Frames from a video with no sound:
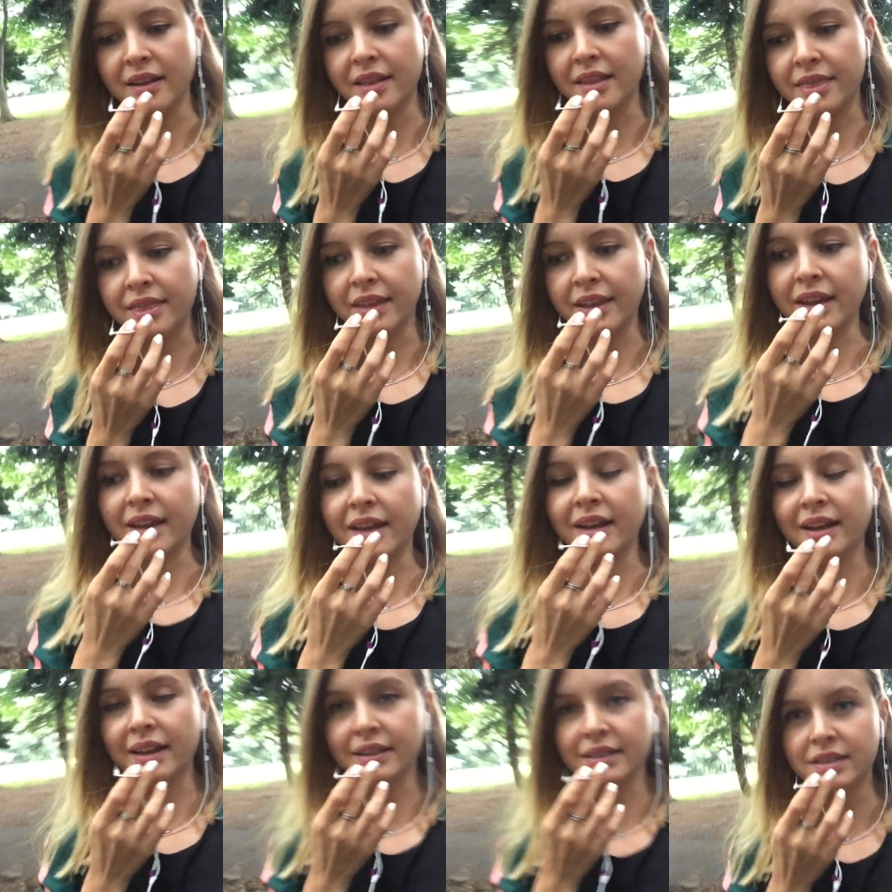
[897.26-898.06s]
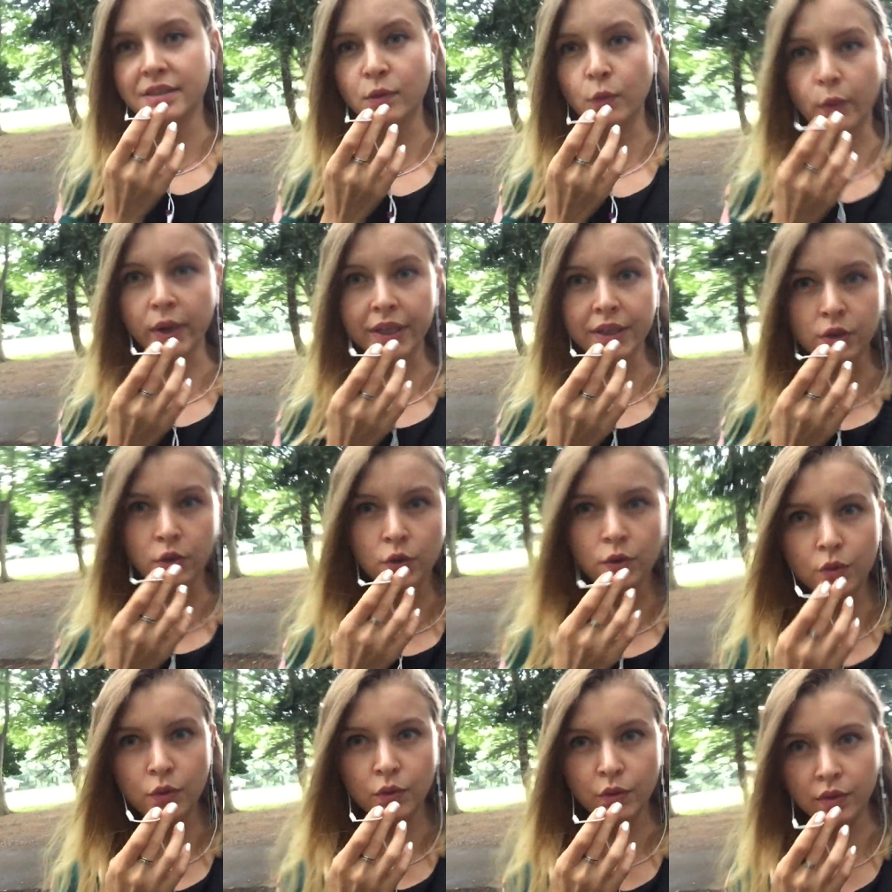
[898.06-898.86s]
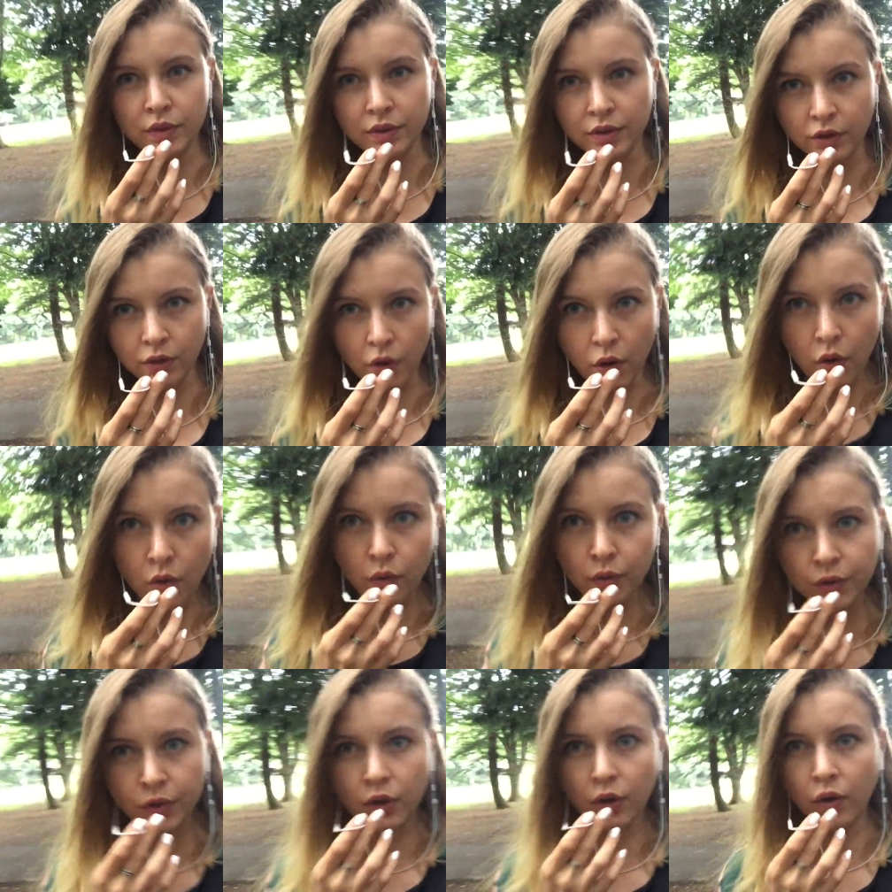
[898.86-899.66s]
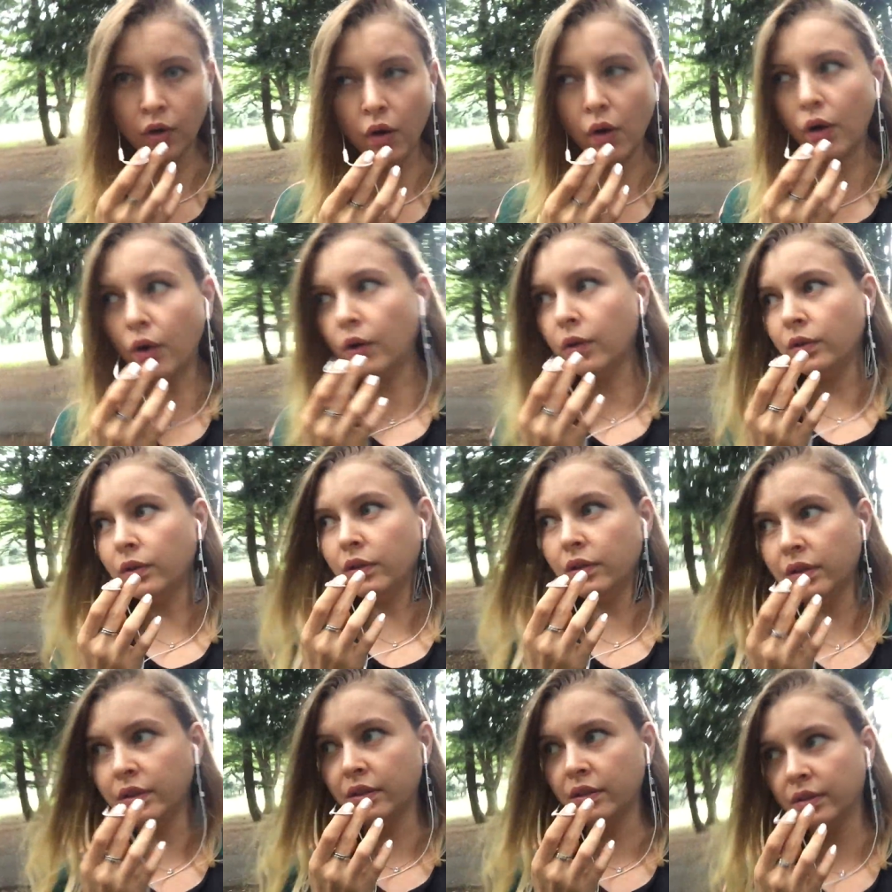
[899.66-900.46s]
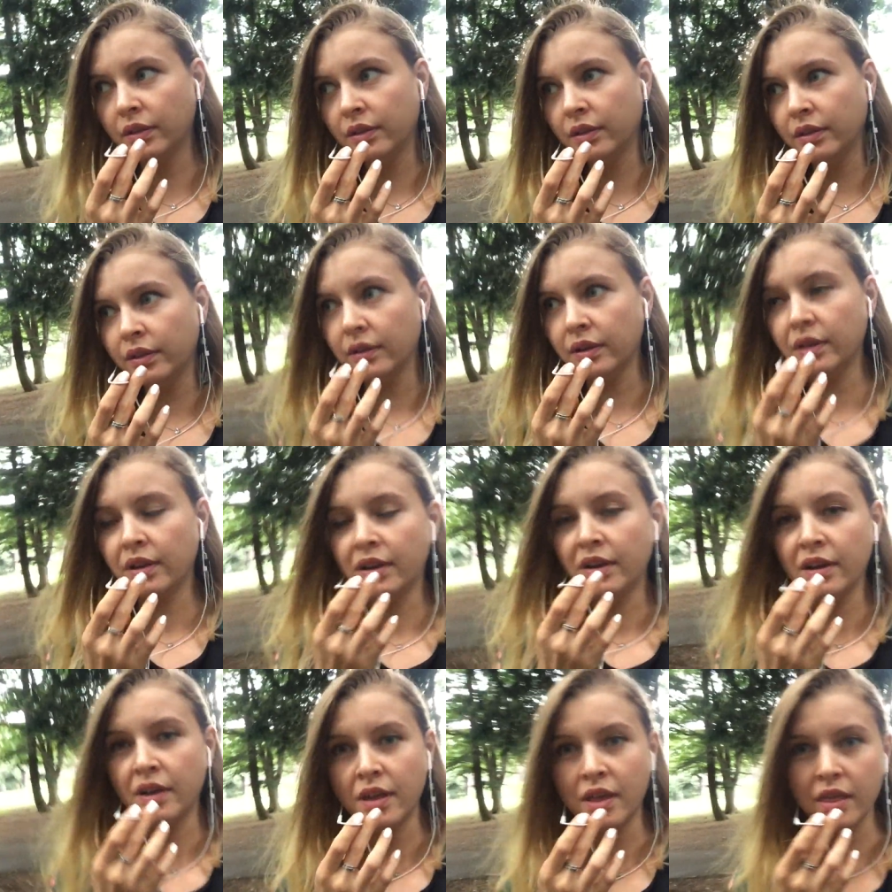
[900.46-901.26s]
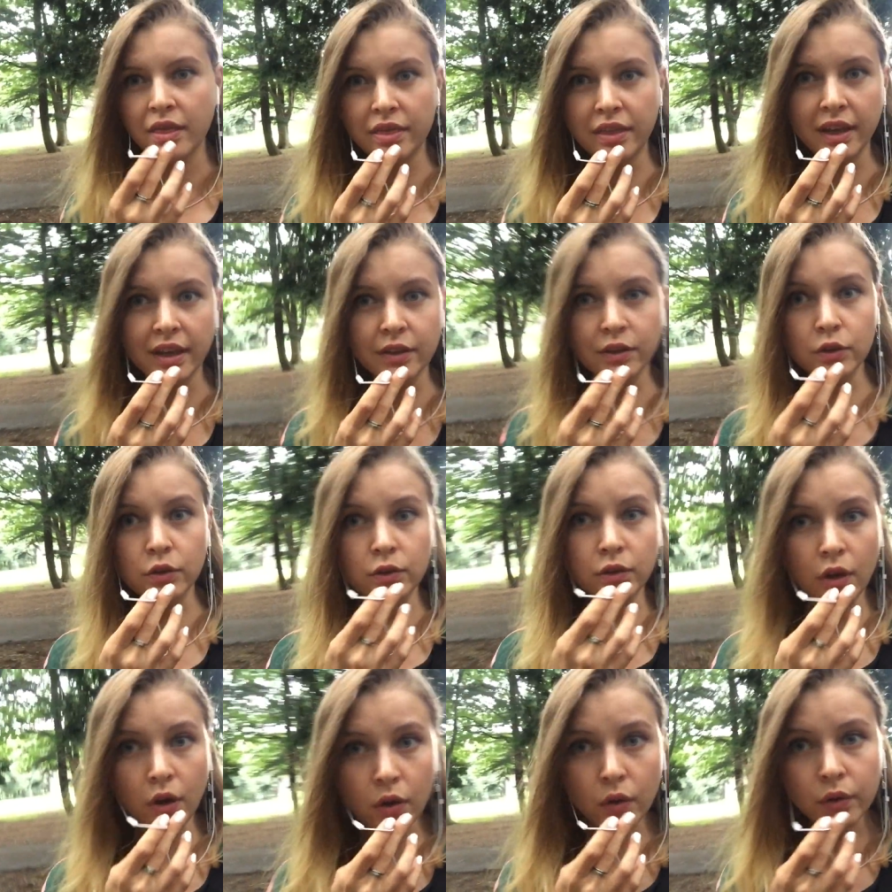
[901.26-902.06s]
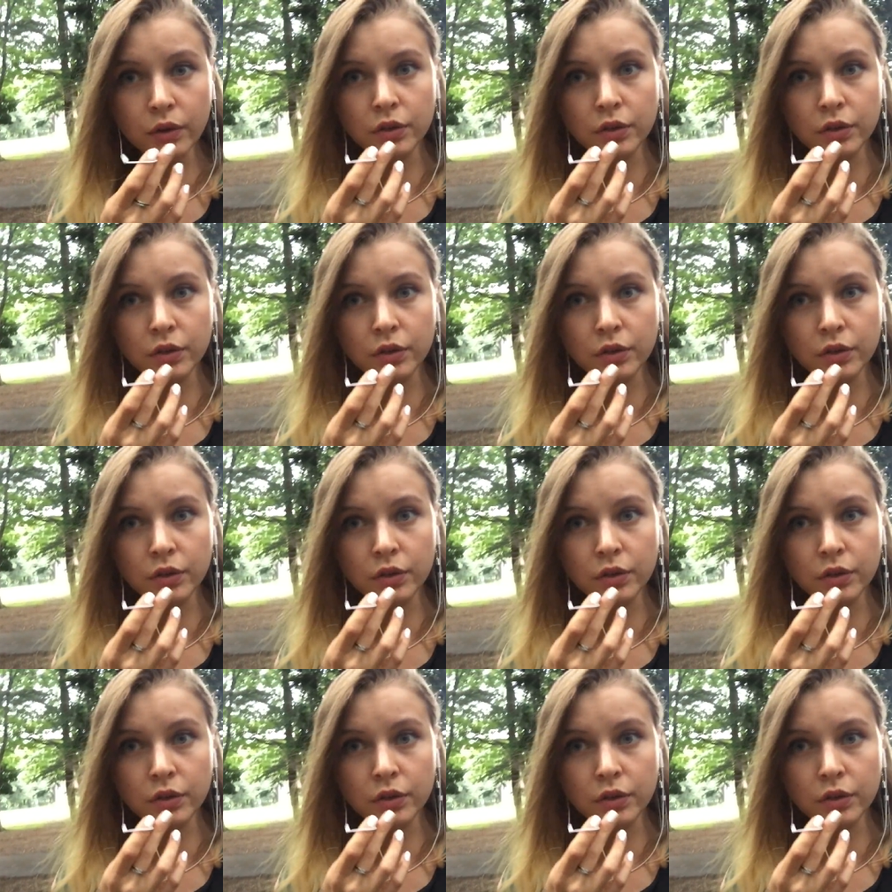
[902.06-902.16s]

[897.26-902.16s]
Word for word: that when you know your goal, then you know